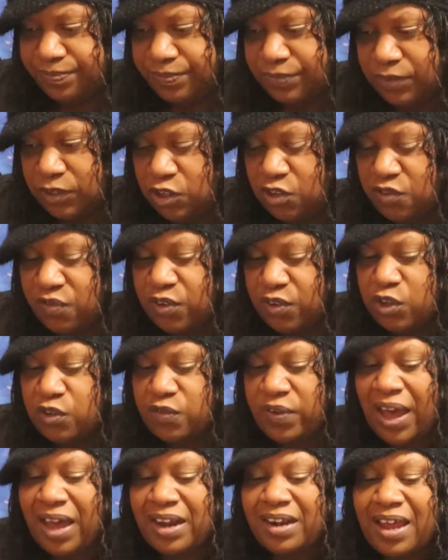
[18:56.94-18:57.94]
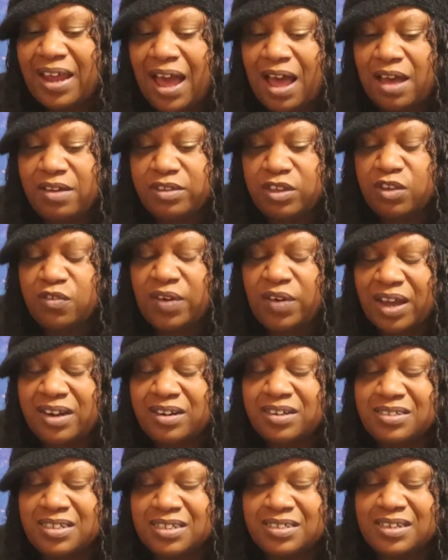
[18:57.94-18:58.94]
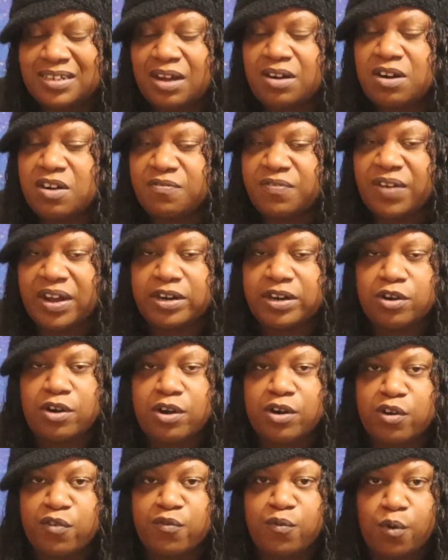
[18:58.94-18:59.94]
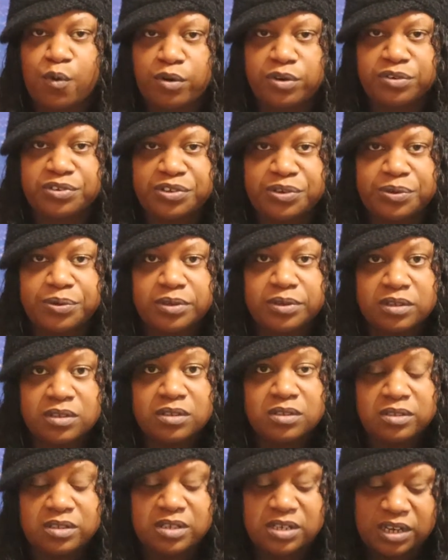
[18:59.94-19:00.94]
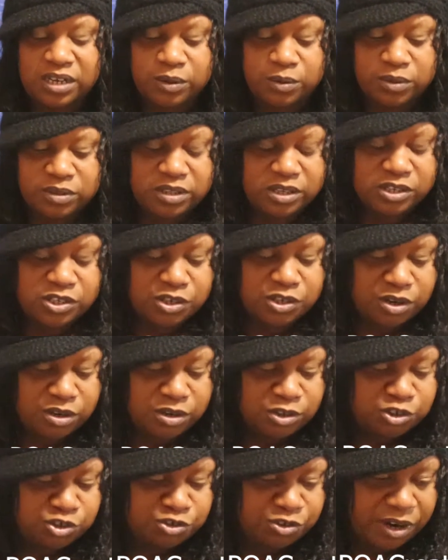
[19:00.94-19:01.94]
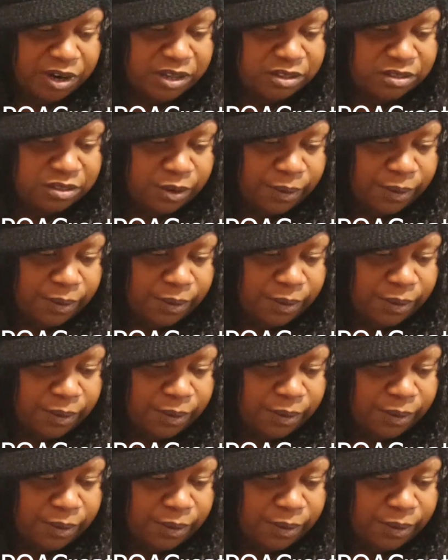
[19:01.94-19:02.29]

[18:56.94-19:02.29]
you've had to dig down and find your inner fortitude to deal with this, your inner strength.